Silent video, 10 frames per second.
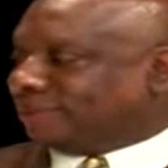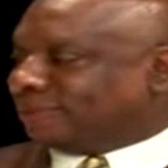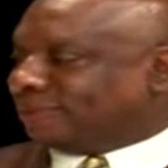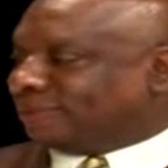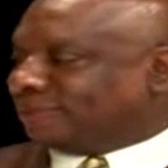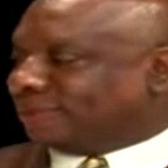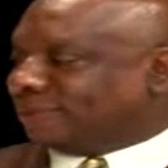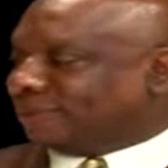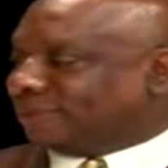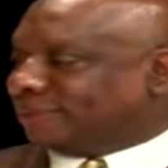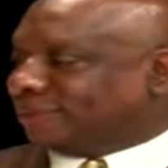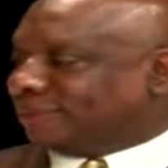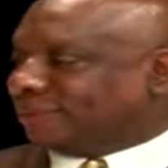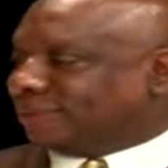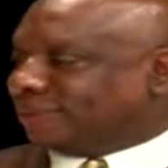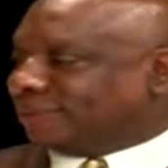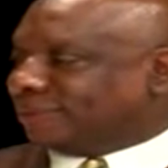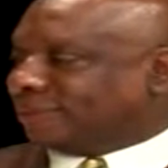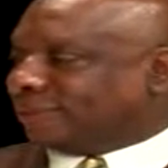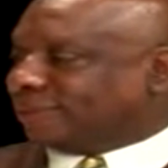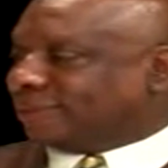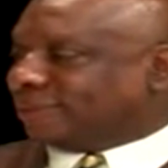[no speech]